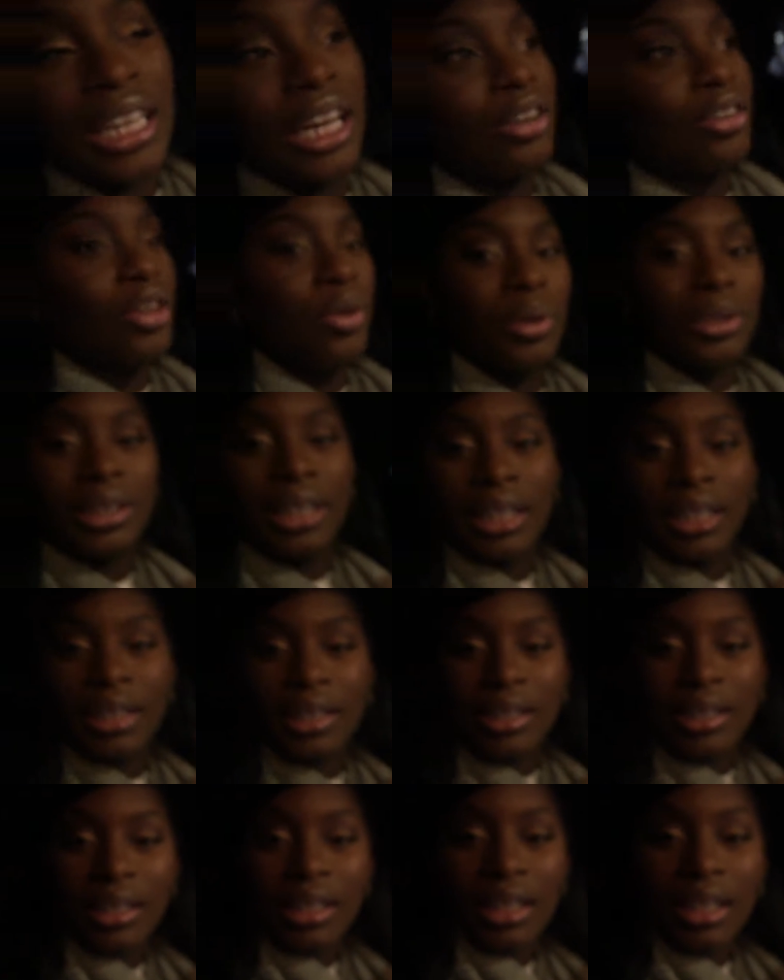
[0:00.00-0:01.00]
I don't know what that is.
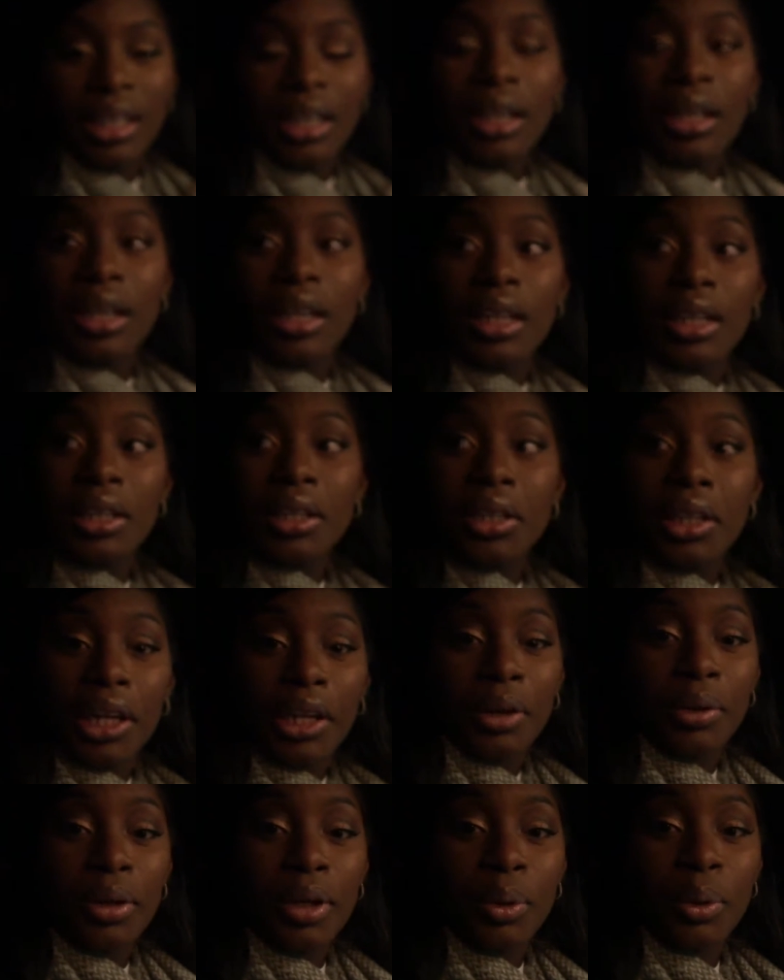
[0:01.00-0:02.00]
I
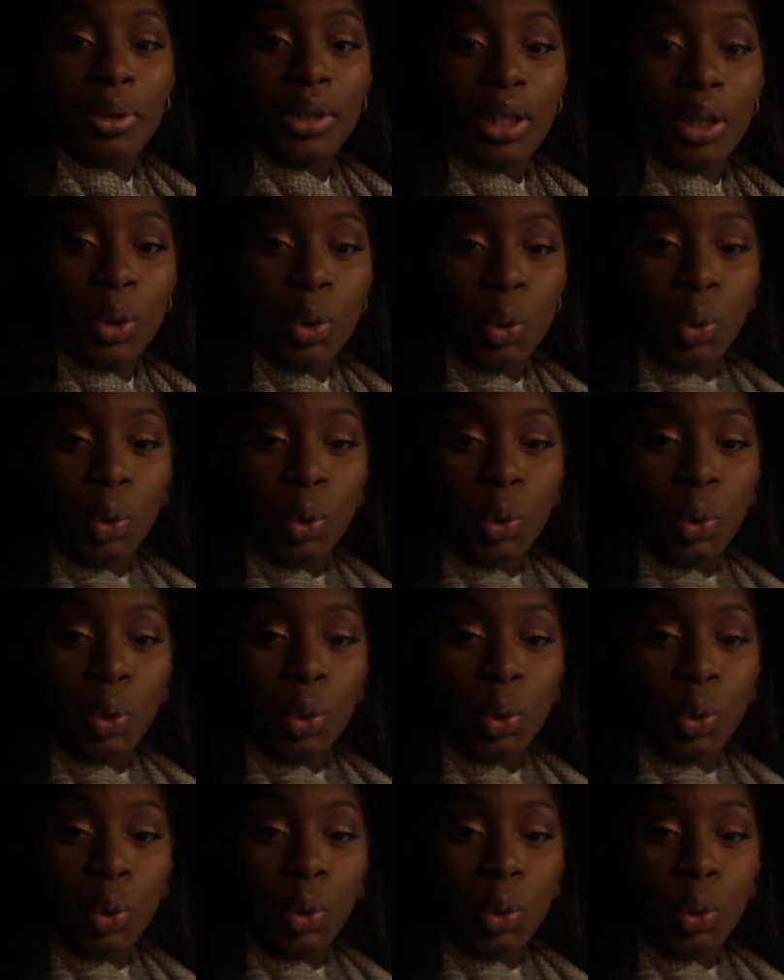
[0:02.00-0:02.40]
don't know what that means.